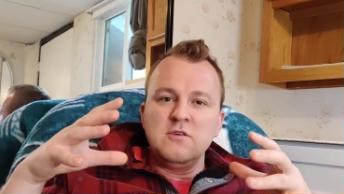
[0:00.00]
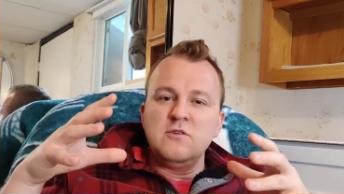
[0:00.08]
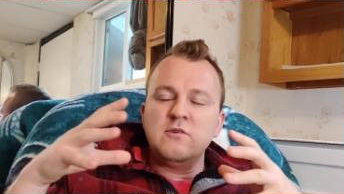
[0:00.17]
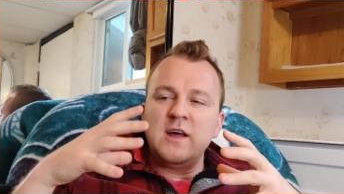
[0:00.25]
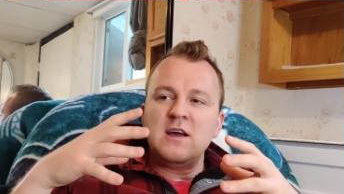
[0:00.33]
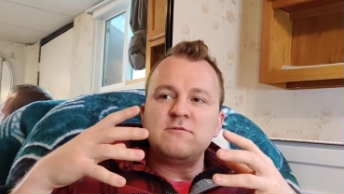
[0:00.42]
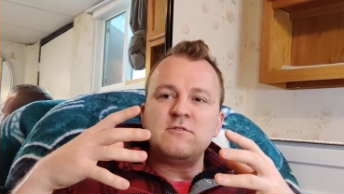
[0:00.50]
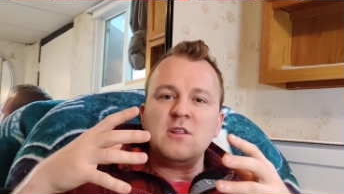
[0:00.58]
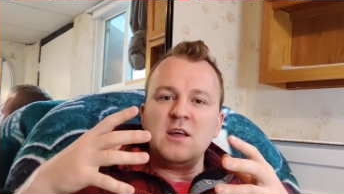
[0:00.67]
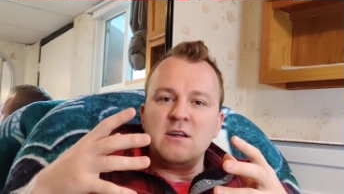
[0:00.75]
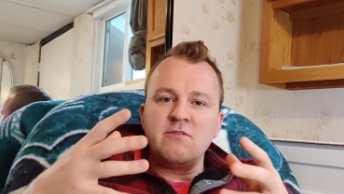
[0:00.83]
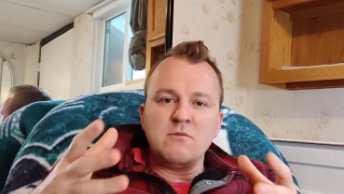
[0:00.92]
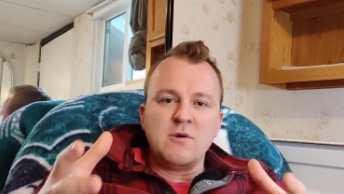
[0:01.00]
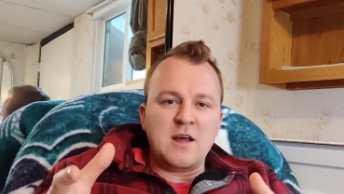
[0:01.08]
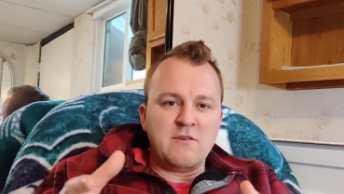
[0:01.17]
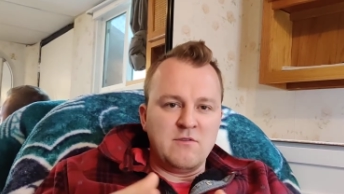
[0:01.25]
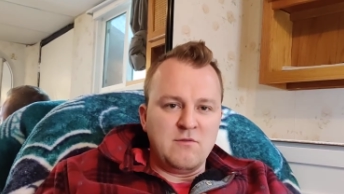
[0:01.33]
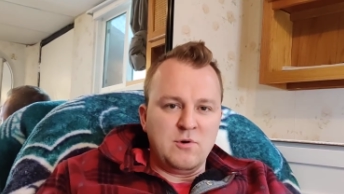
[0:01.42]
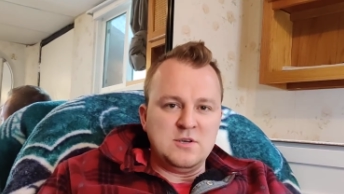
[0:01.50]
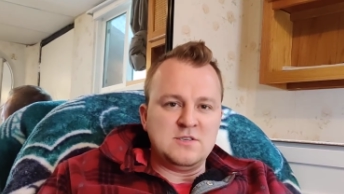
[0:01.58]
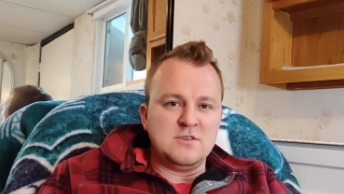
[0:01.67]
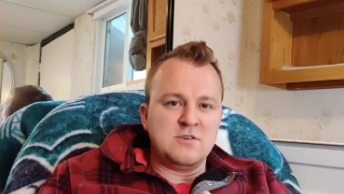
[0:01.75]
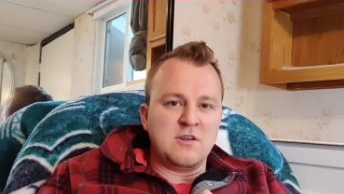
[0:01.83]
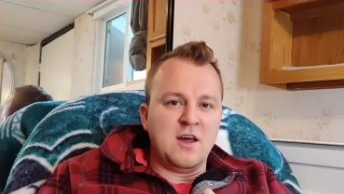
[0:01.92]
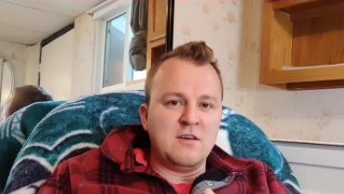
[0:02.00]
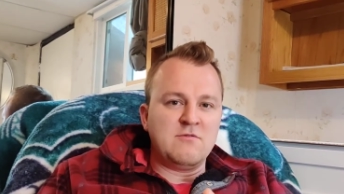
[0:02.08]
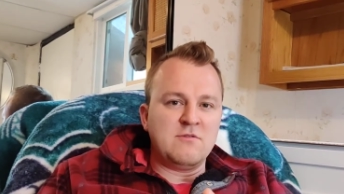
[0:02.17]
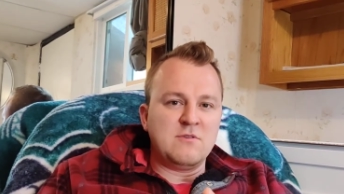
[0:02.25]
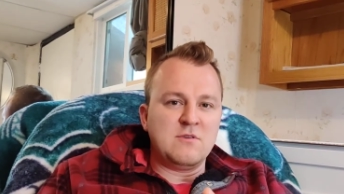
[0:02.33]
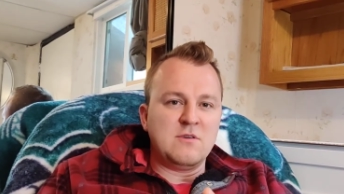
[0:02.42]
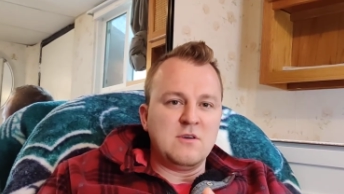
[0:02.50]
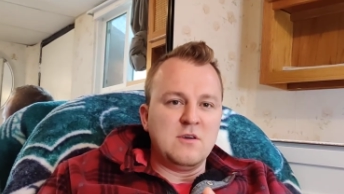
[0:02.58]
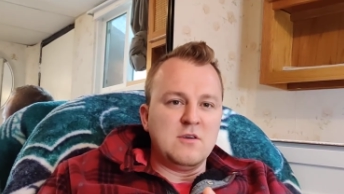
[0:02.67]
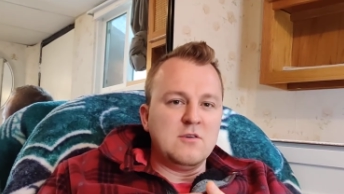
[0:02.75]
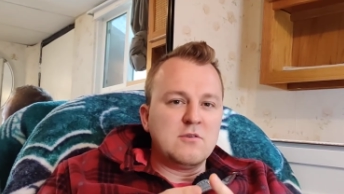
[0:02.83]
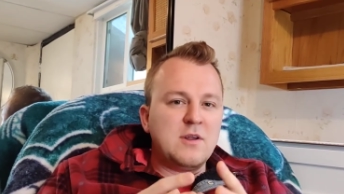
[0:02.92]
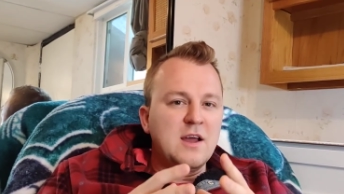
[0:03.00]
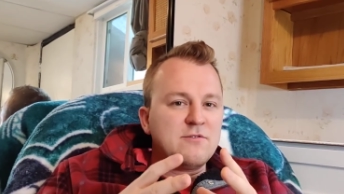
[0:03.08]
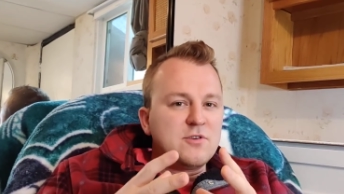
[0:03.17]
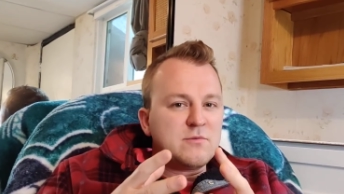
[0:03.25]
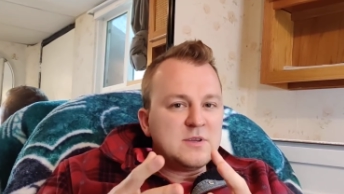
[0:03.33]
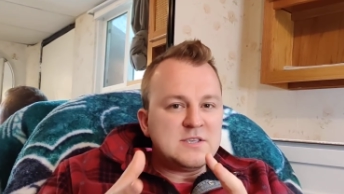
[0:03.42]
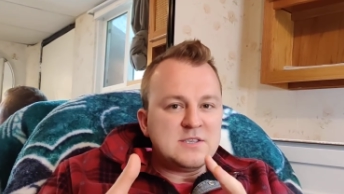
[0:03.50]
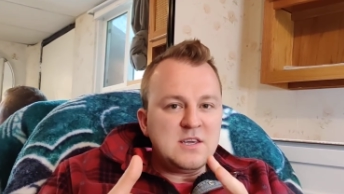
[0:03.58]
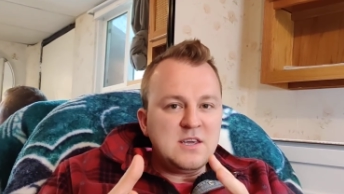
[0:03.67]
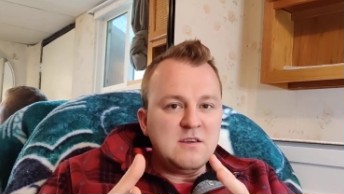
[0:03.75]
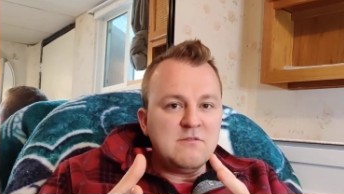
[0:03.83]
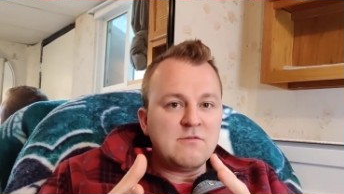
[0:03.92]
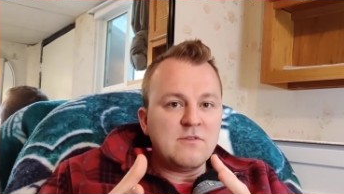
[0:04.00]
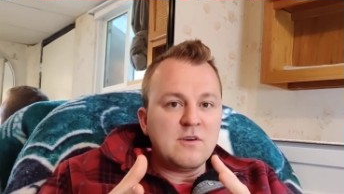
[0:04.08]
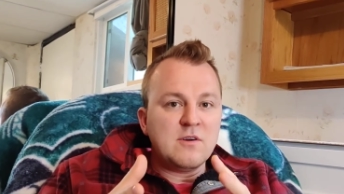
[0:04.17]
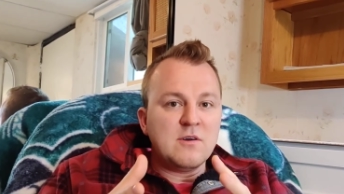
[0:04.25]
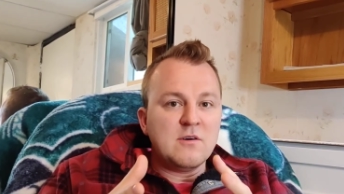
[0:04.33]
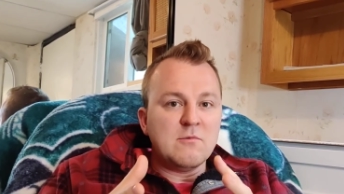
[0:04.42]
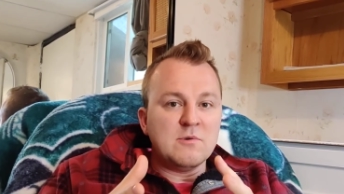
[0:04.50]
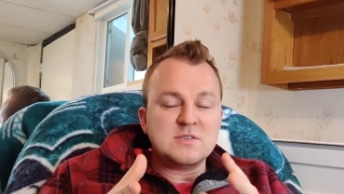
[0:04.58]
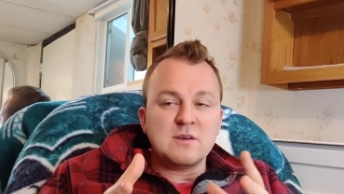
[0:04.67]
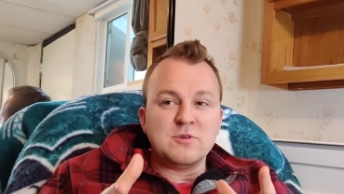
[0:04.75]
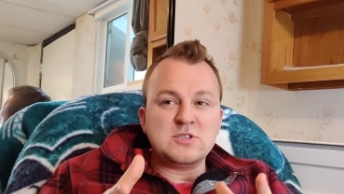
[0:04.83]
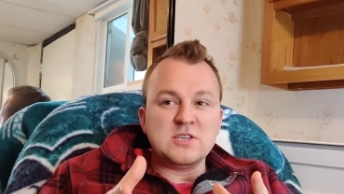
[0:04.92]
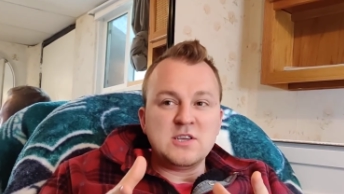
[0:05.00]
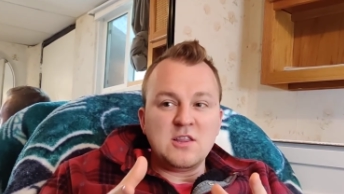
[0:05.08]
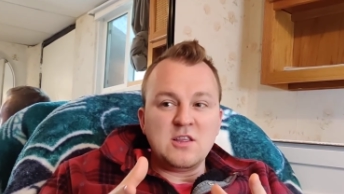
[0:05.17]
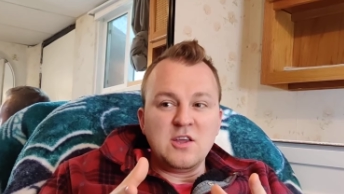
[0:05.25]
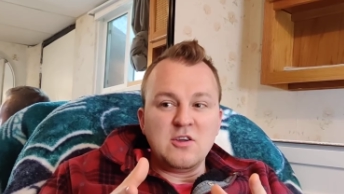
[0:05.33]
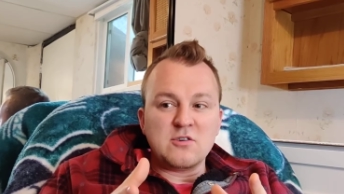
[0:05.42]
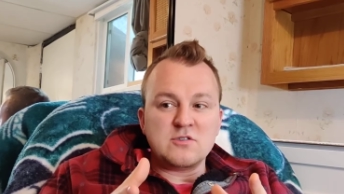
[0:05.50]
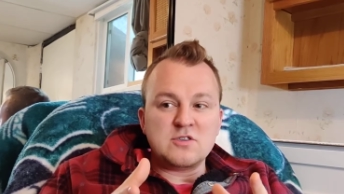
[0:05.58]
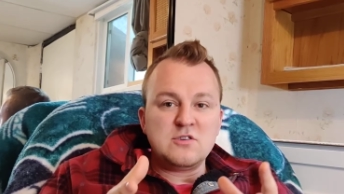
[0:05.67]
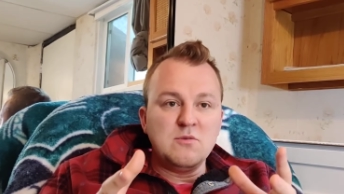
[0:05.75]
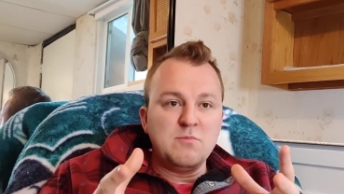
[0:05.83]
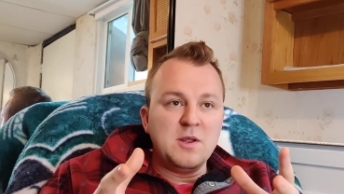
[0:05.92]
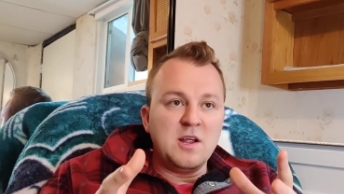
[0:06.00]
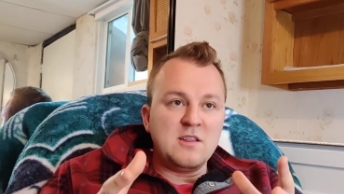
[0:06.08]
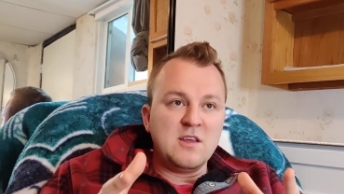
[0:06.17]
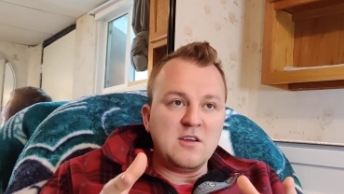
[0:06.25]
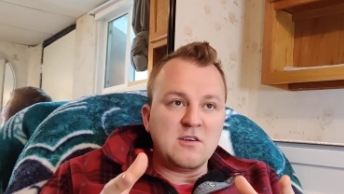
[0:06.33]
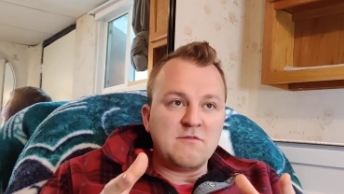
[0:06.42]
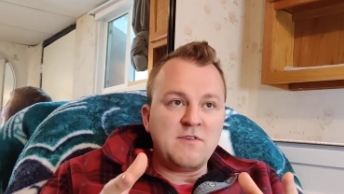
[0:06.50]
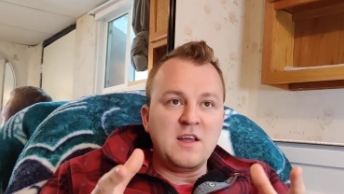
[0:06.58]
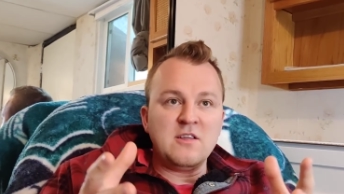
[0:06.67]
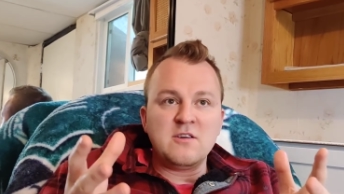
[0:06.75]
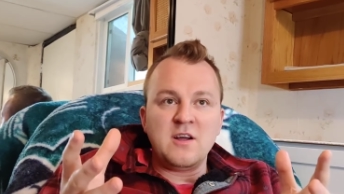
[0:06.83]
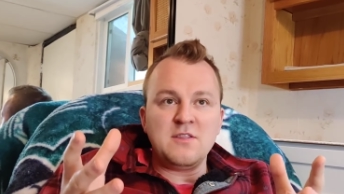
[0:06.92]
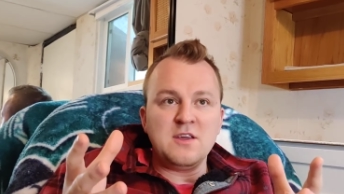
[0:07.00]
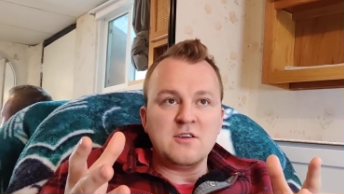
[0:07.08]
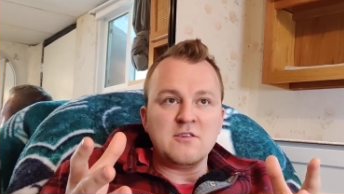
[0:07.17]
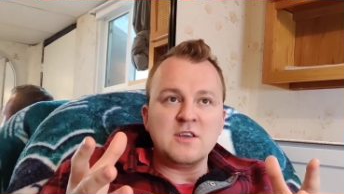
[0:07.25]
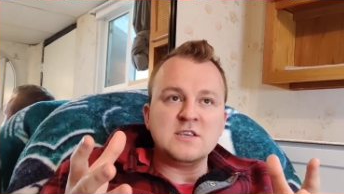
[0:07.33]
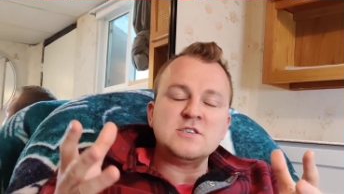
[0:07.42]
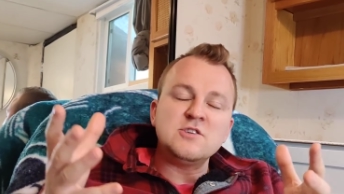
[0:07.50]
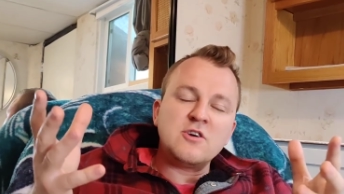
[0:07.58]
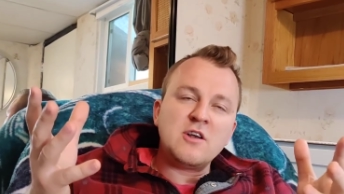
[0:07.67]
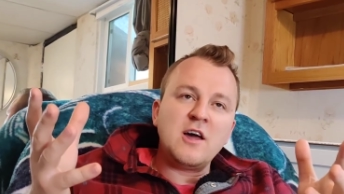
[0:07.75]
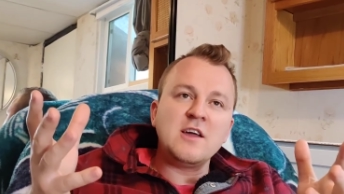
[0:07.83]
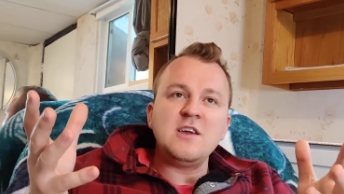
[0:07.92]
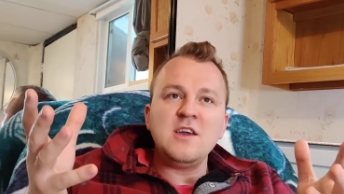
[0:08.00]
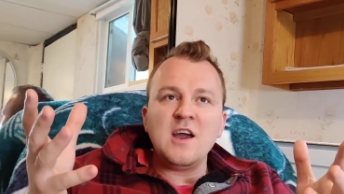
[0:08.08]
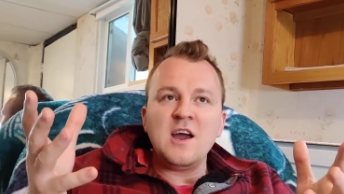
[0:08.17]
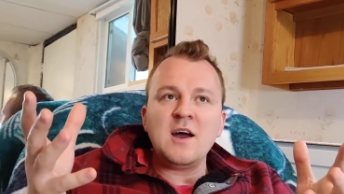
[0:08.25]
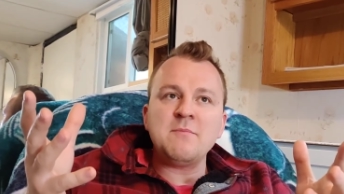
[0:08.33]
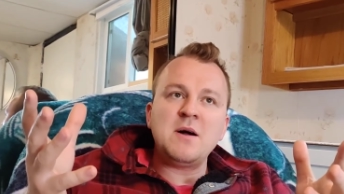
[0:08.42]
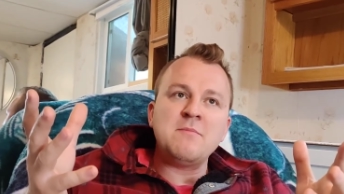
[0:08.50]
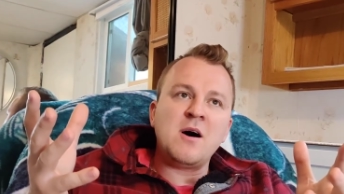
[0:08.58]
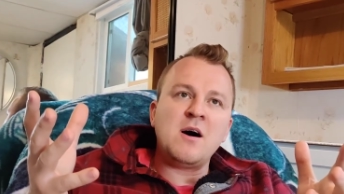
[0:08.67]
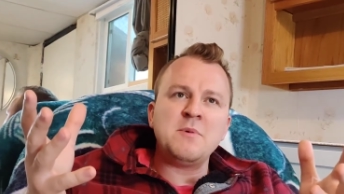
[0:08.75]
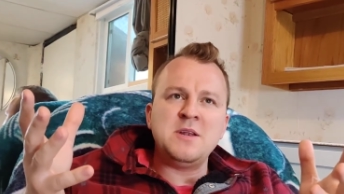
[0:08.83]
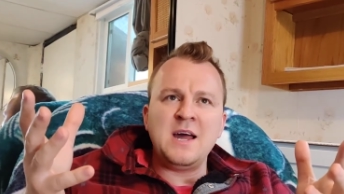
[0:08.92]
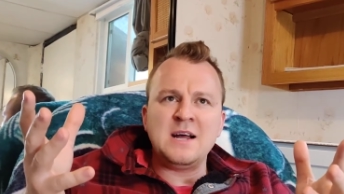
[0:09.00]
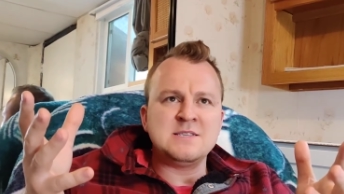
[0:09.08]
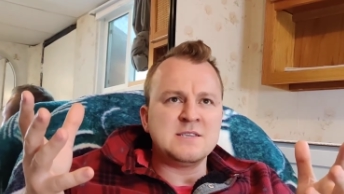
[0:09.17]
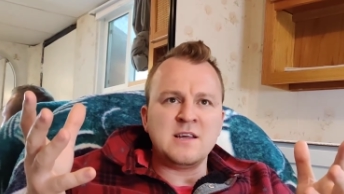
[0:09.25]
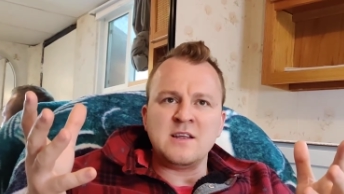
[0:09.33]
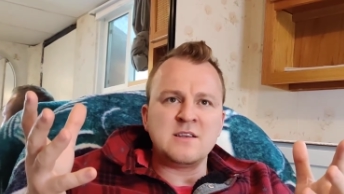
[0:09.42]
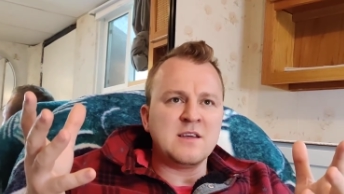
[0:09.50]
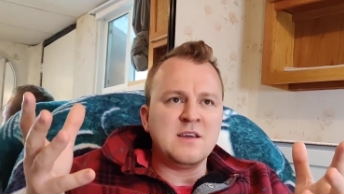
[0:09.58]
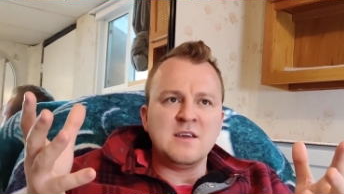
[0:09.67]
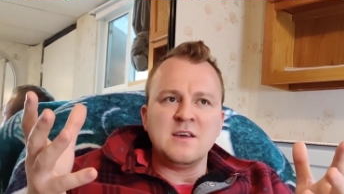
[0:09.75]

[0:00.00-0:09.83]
you don't have to let everyone have a voice in your life. You don't have to receive when someone says, I think you're stupid, I think you're a failure, I think you're this, and you're like, yeah, my mom and dad said it.